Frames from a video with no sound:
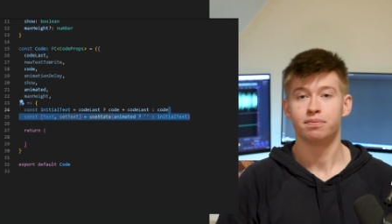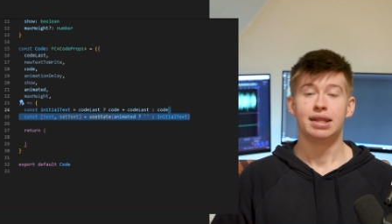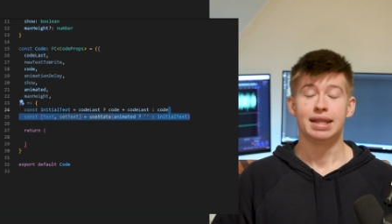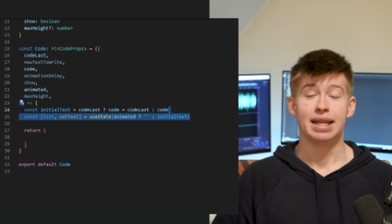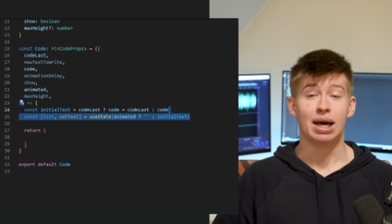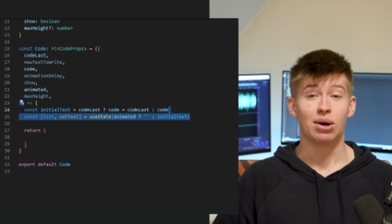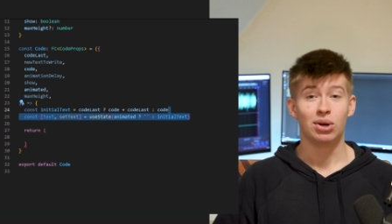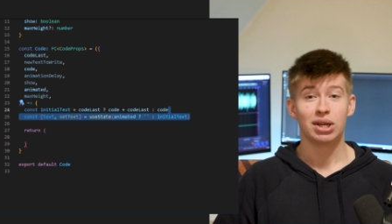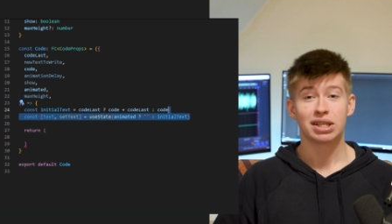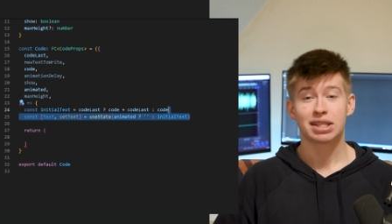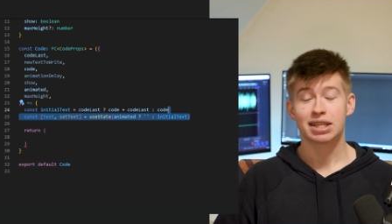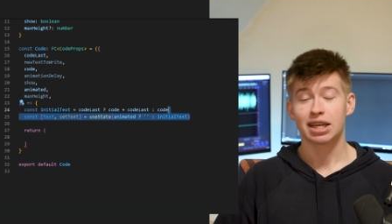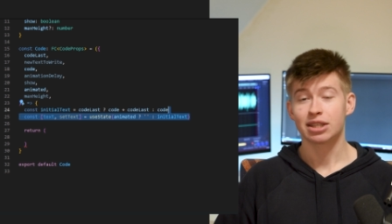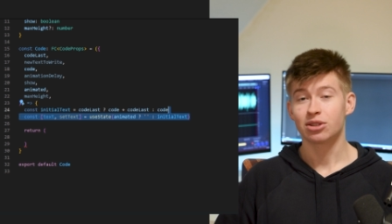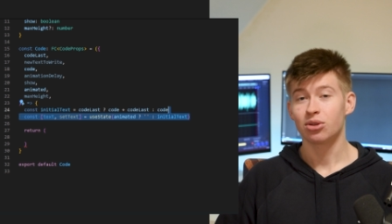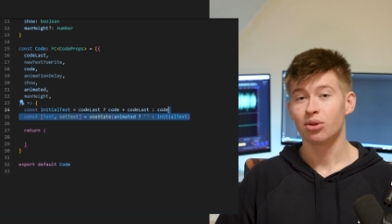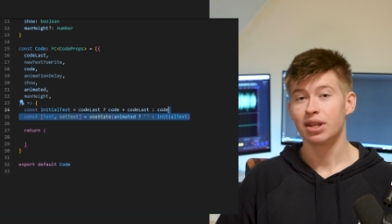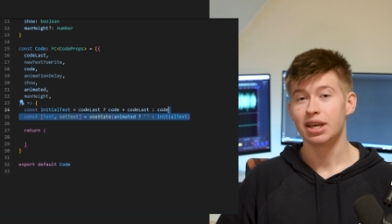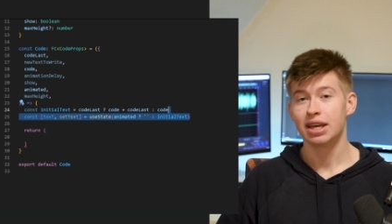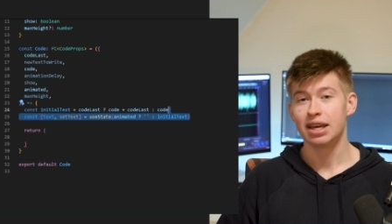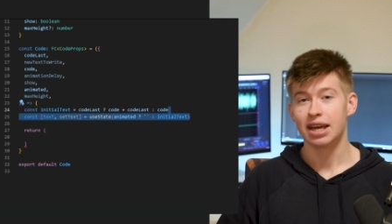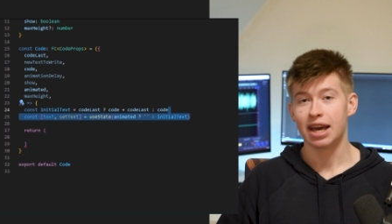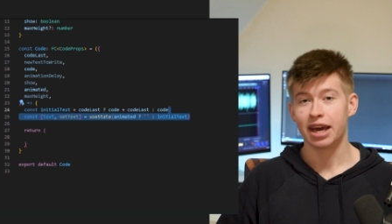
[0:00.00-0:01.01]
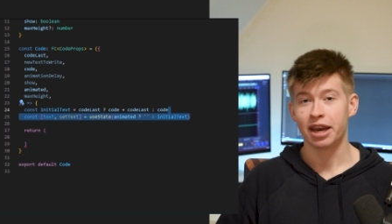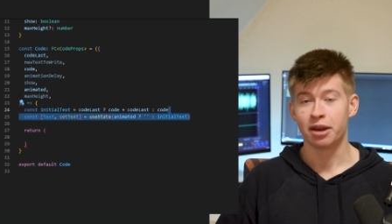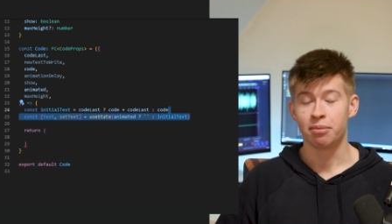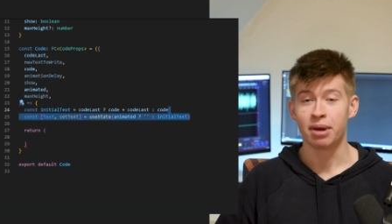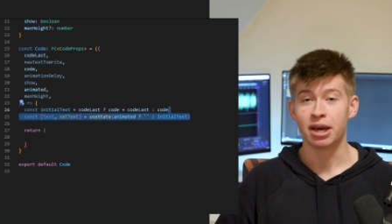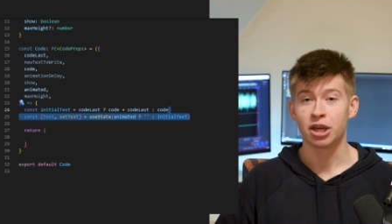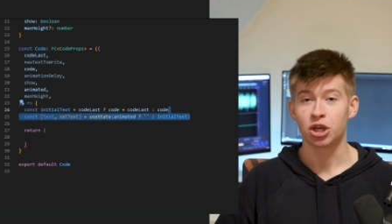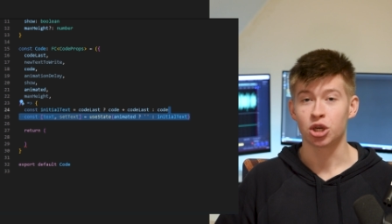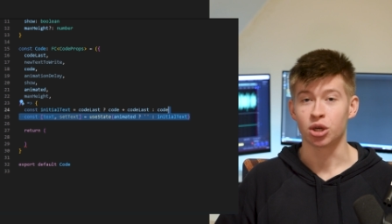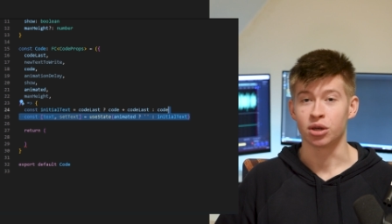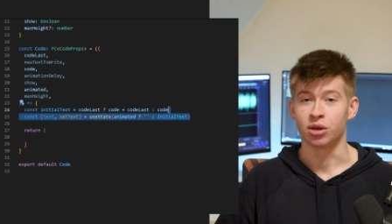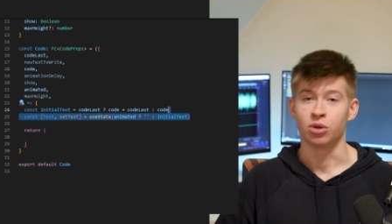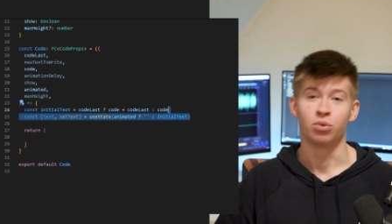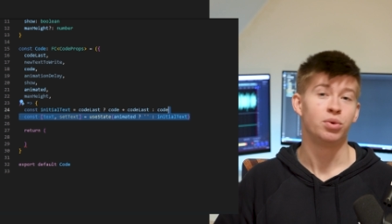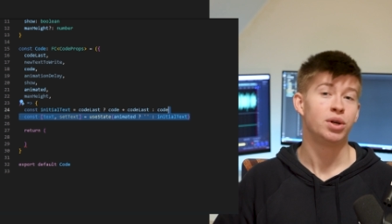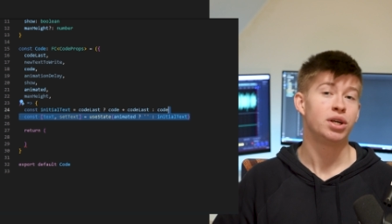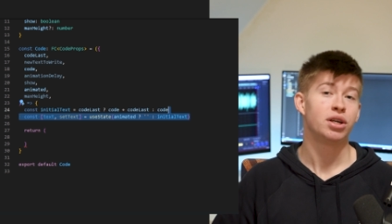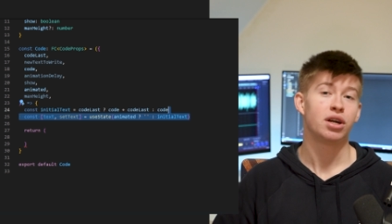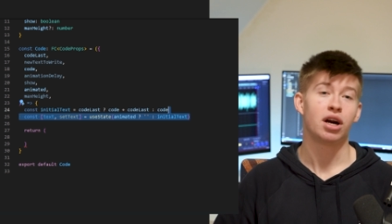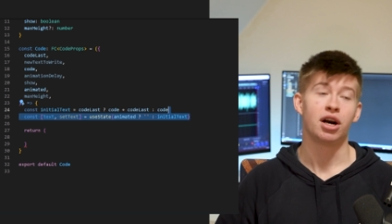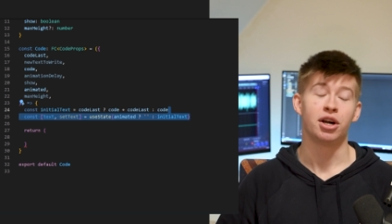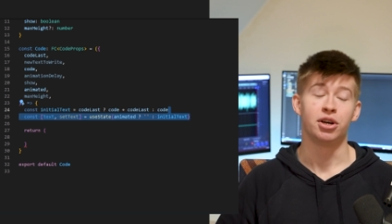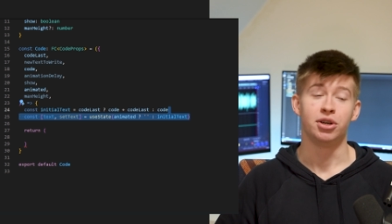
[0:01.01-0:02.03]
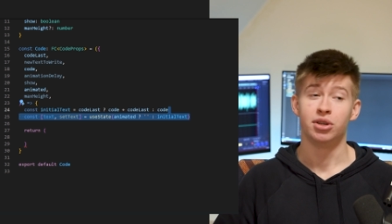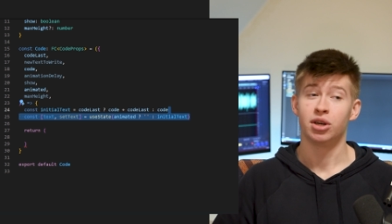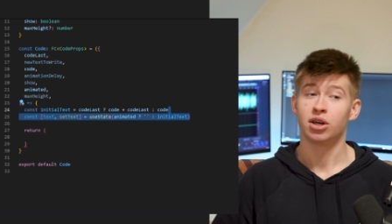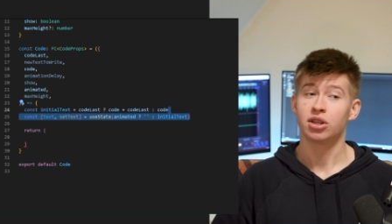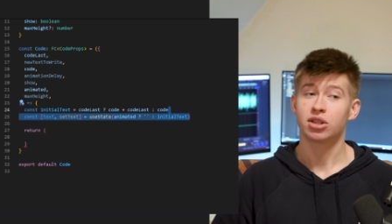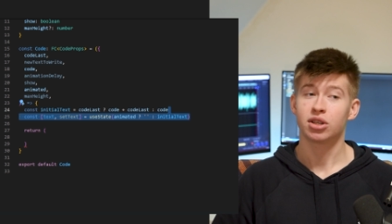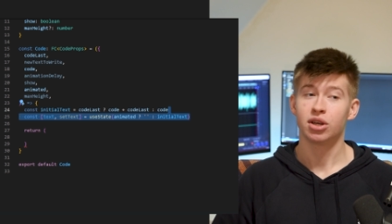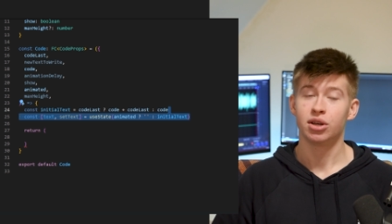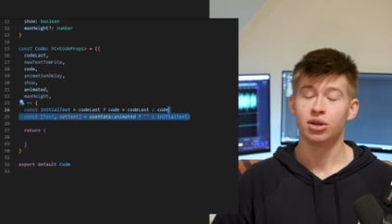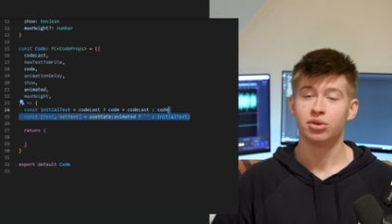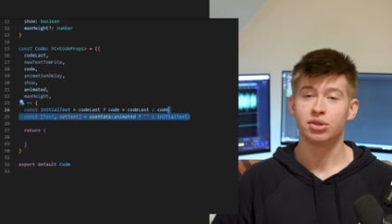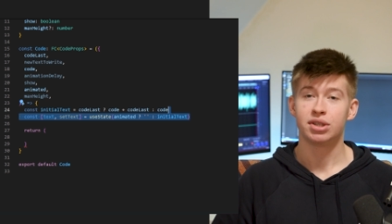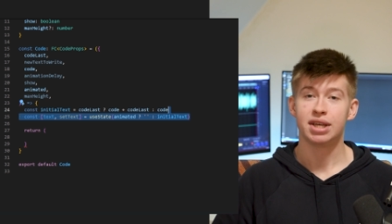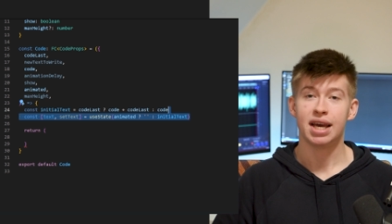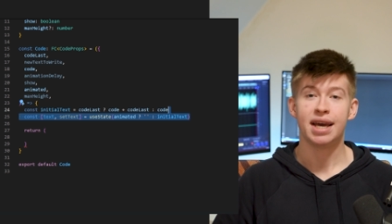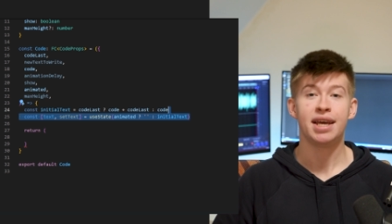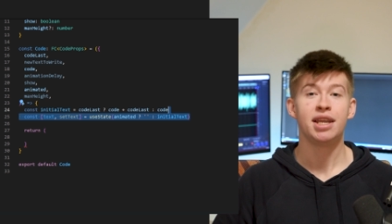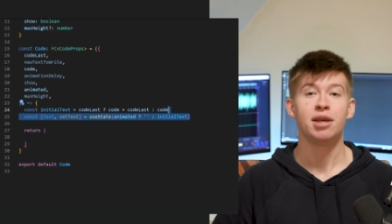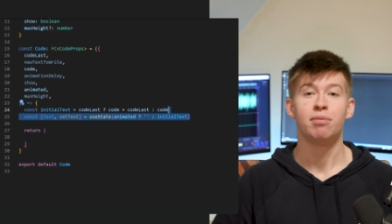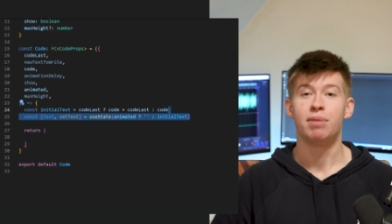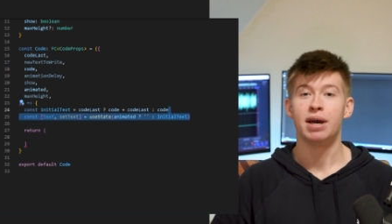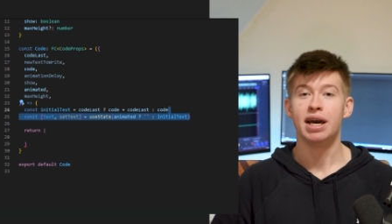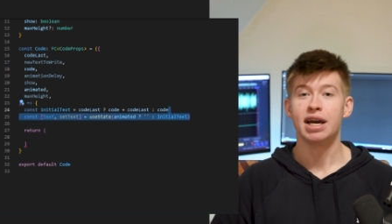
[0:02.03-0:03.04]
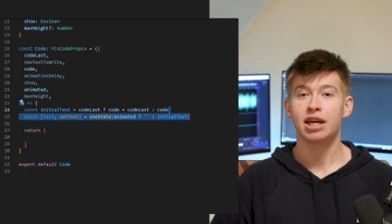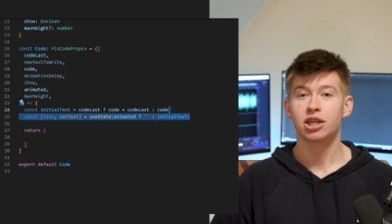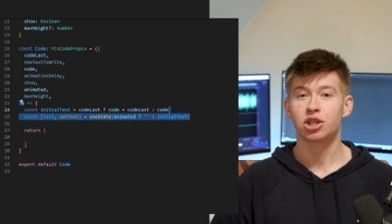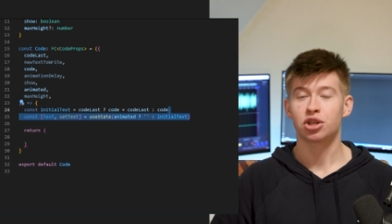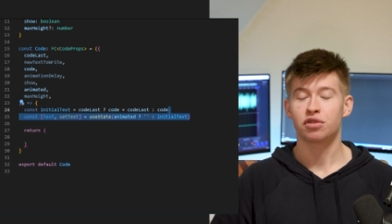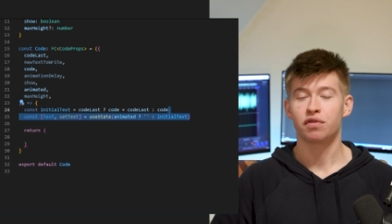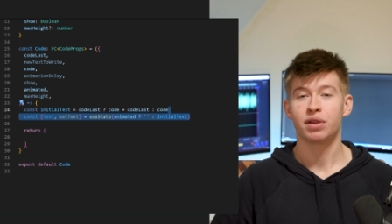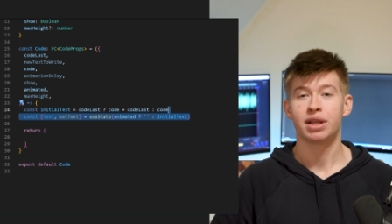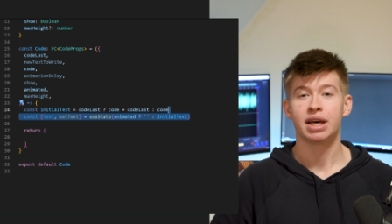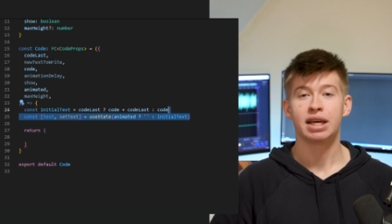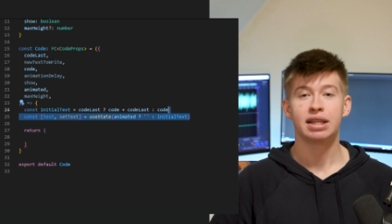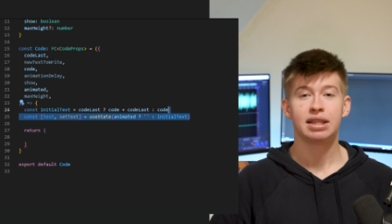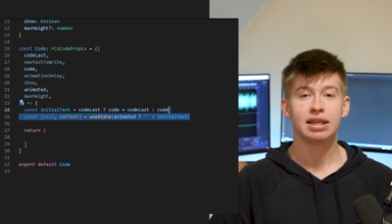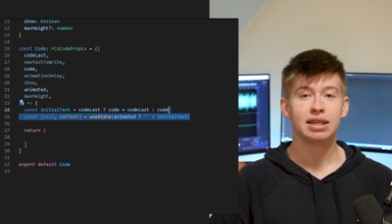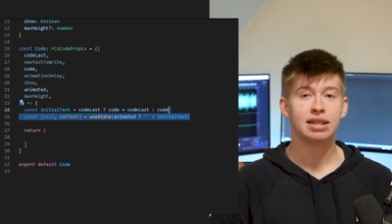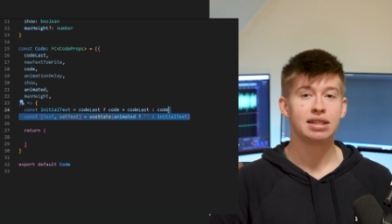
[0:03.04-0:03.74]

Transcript: Now let's get to the animation. We are not gonna use any package for that.